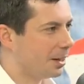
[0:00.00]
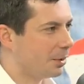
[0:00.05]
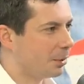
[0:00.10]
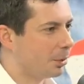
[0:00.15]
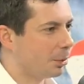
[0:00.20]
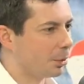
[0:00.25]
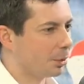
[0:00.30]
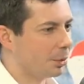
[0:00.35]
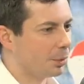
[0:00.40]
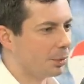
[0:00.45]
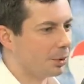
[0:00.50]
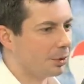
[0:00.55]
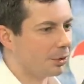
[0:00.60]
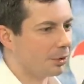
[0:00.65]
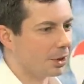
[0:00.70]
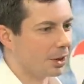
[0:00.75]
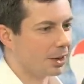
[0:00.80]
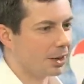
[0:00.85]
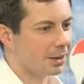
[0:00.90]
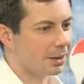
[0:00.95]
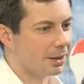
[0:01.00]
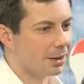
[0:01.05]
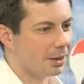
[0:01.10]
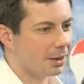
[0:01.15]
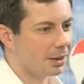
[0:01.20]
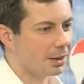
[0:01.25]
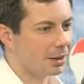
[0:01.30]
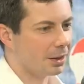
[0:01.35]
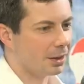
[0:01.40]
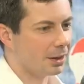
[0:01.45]
when we forget that,
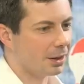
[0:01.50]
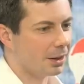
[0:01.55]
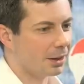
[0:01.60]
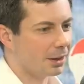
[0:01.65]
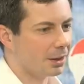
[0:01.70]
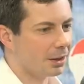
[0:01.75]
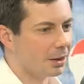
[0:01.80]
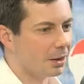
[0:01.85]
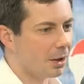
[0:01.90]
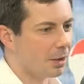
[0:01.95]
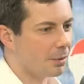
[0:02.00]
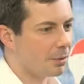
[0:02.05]
uh, you know,